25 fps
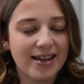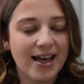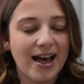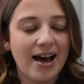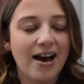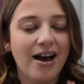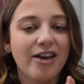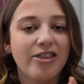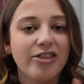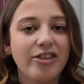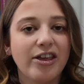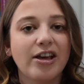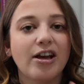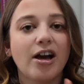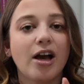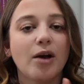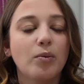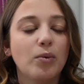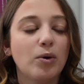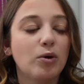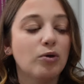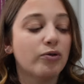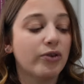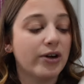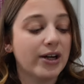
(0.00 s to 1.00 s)
that, I think I
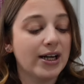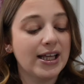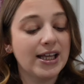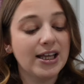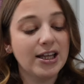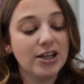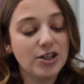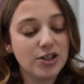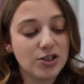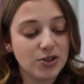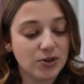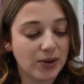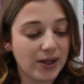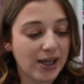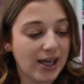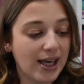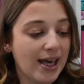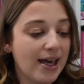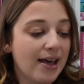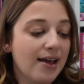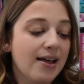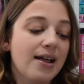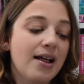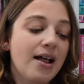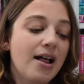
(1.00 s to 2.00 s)
will really enjoy
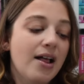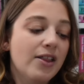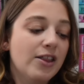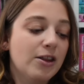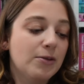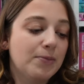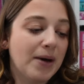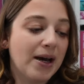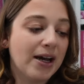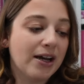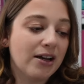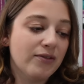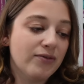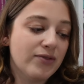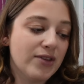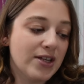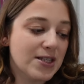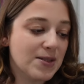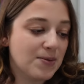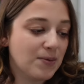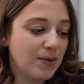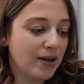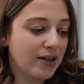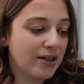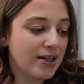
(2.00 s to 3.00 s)
it. The back of
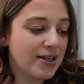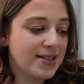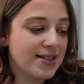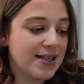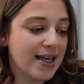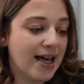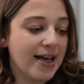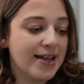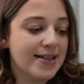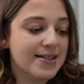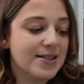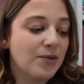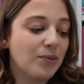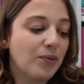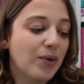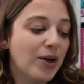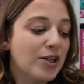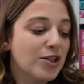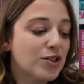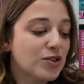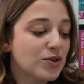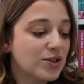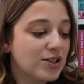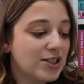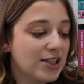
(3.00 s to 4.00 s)
this one says,
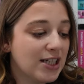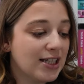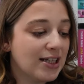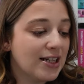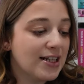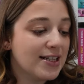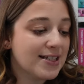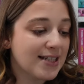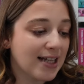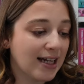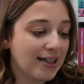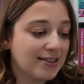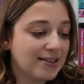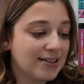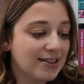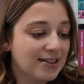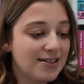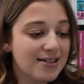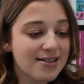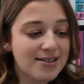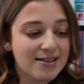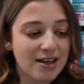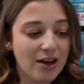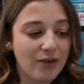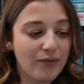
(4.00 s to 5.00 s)
when Georgina Stanton
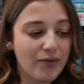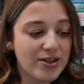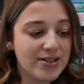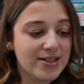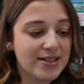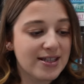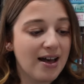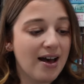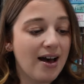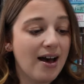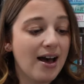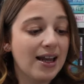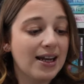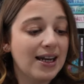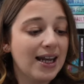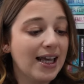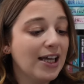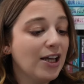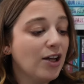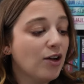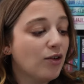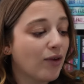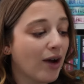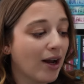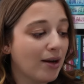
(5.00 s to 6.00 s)
discovers that her
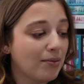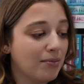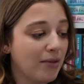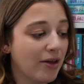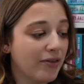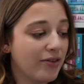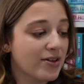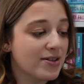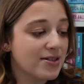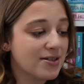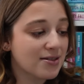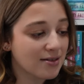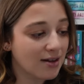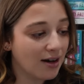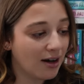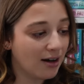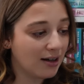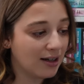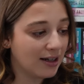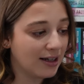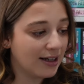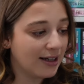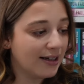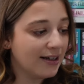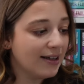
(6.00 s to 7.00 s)
late grandmother
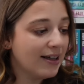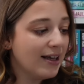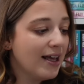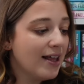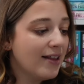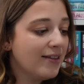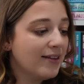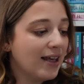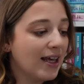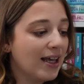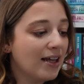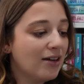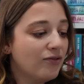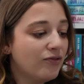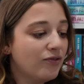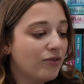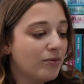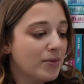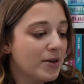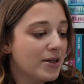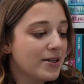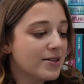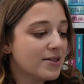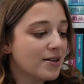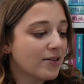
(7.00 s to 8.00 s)
Scarlett, the
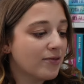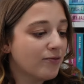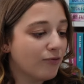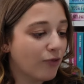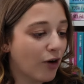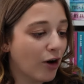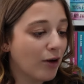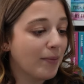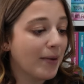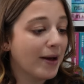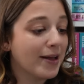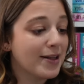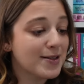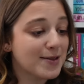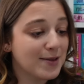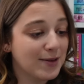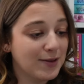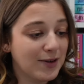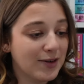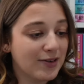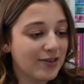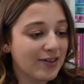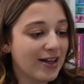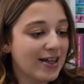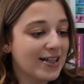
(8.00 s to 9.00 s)
infamous romance
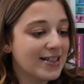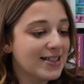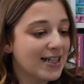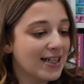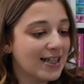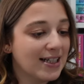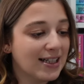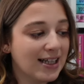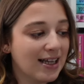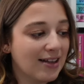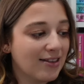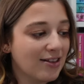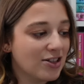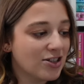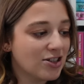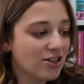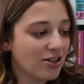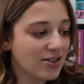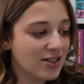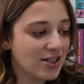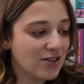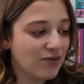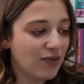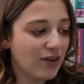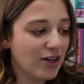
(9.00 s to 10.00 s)
author, didn't get the
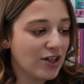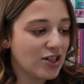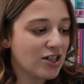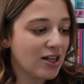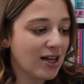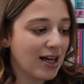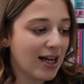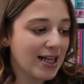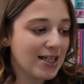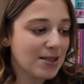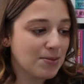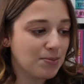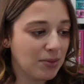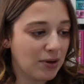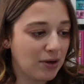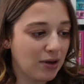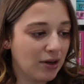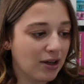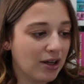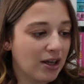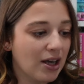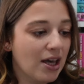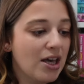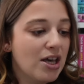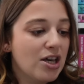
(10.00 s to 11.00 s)
chance to finish her last book,